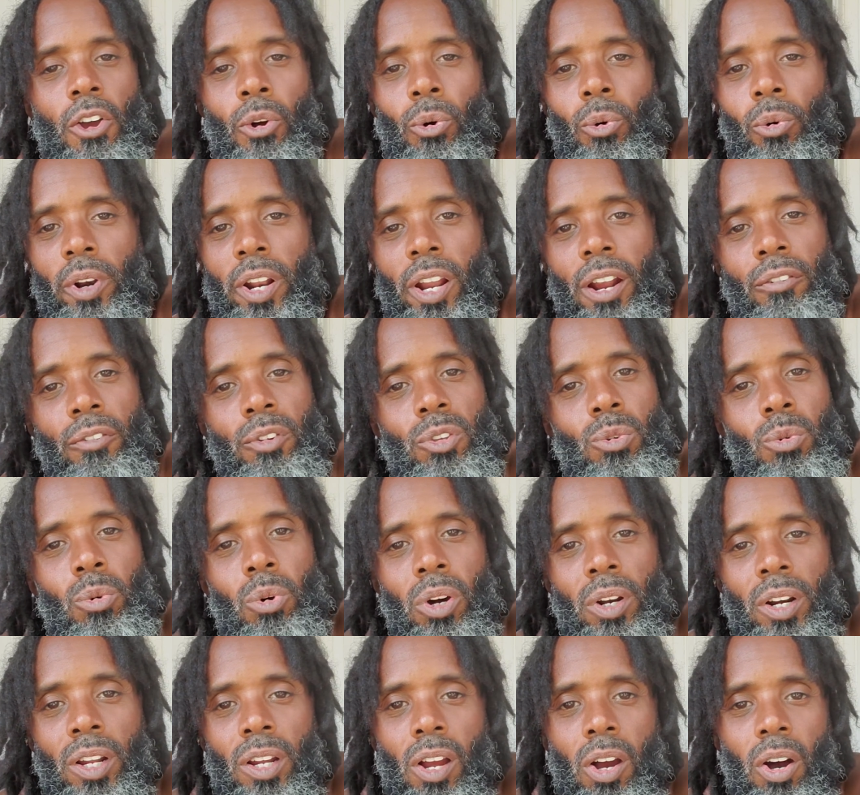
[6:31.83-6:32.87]
whatever you
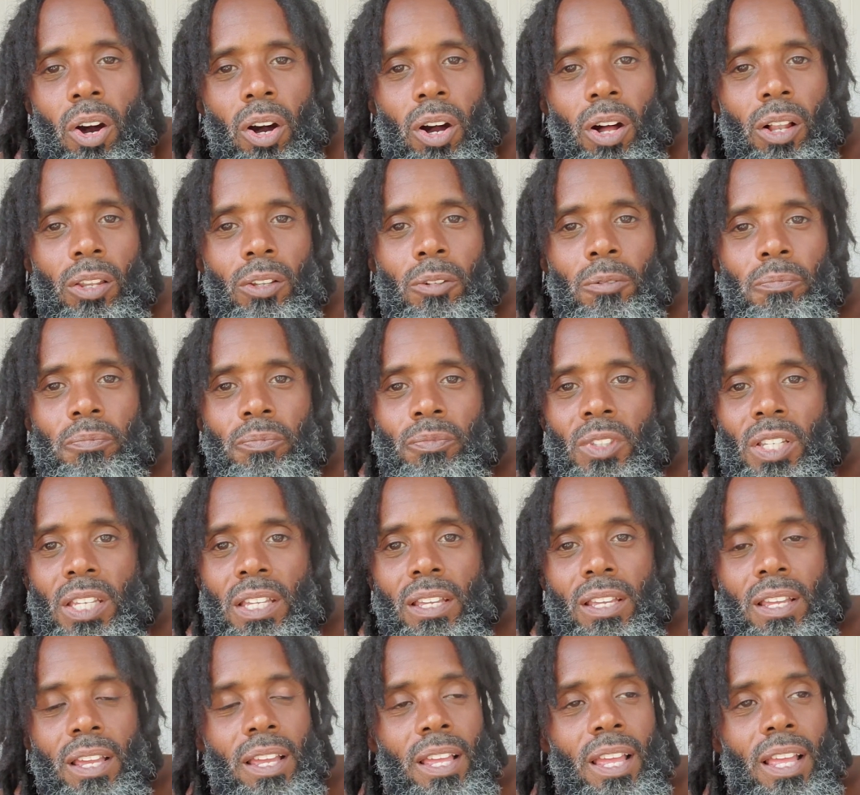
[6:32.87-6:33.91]
want to call them,
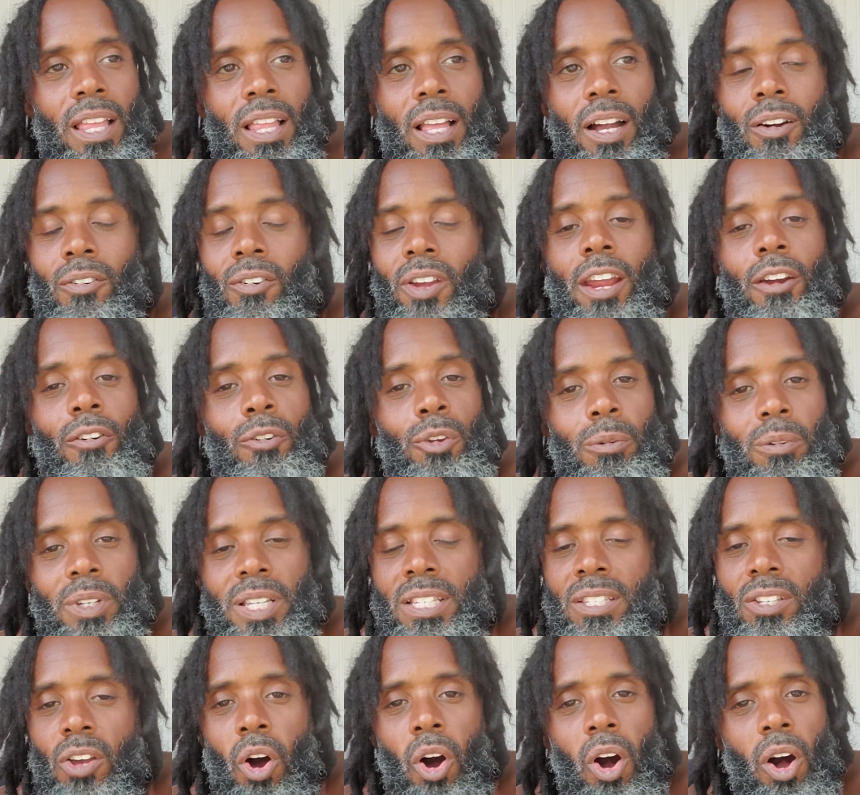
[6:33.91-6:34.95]

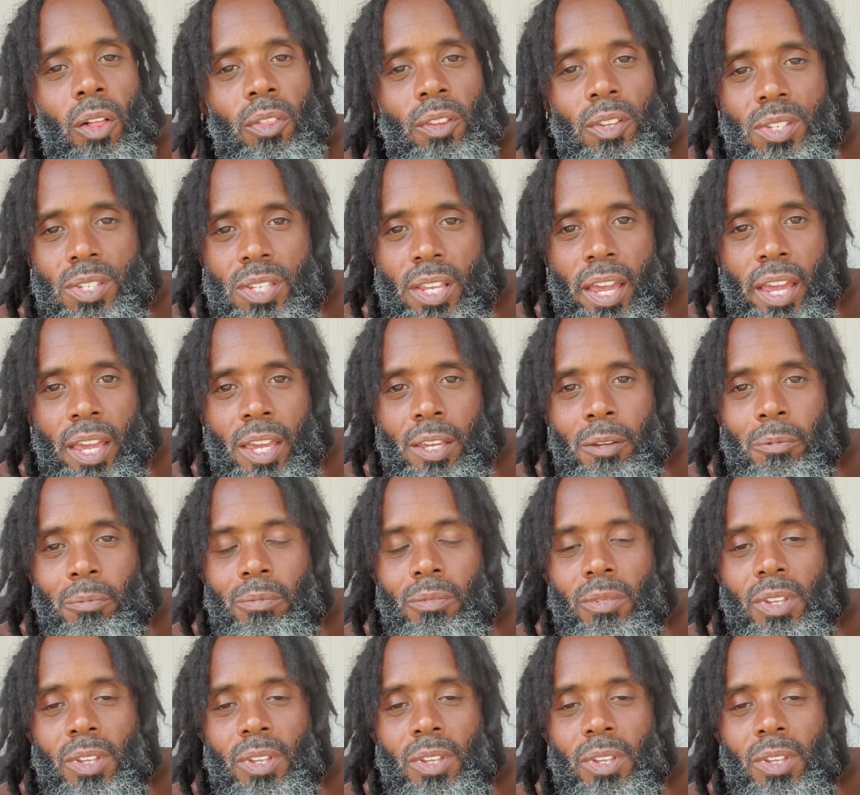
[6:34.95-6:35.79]
it's all the same.